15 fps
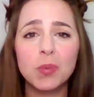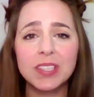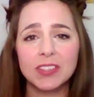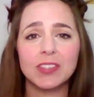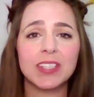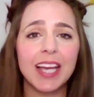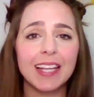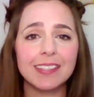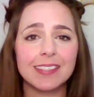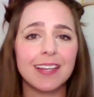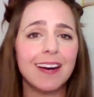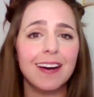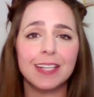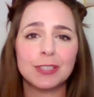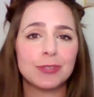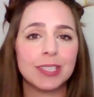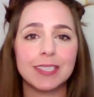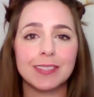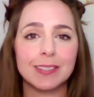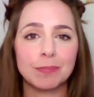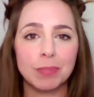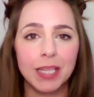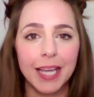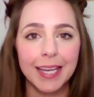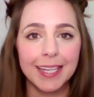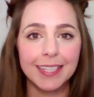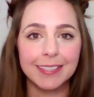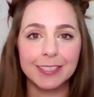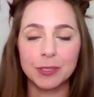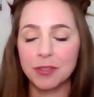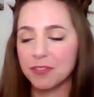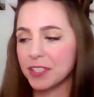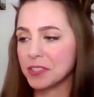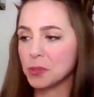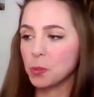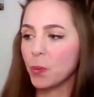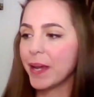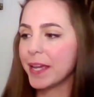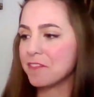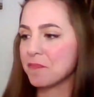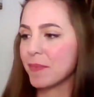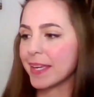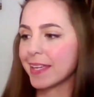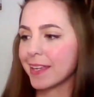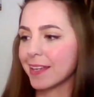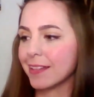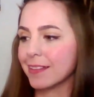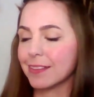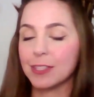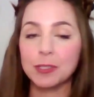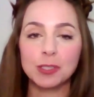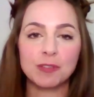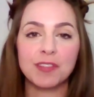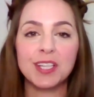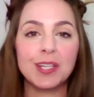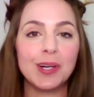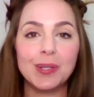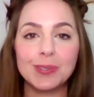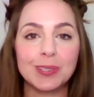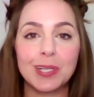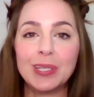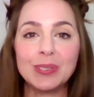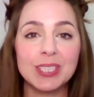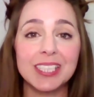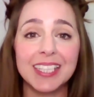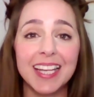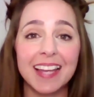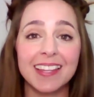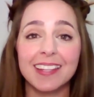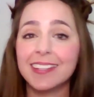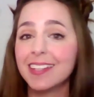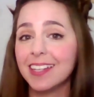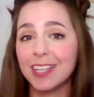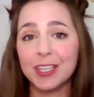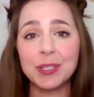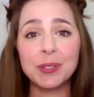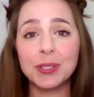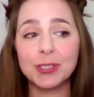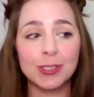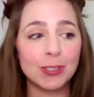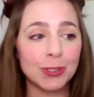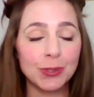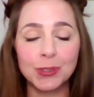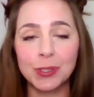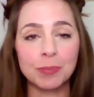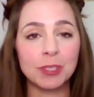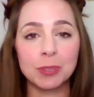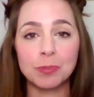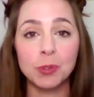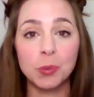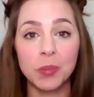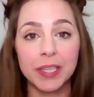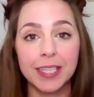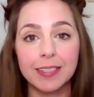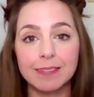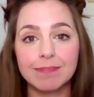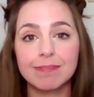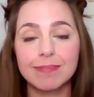whistle gets, the harder it is to play. So if there's a way of making those finger holes closer together, you can just do so much more with it.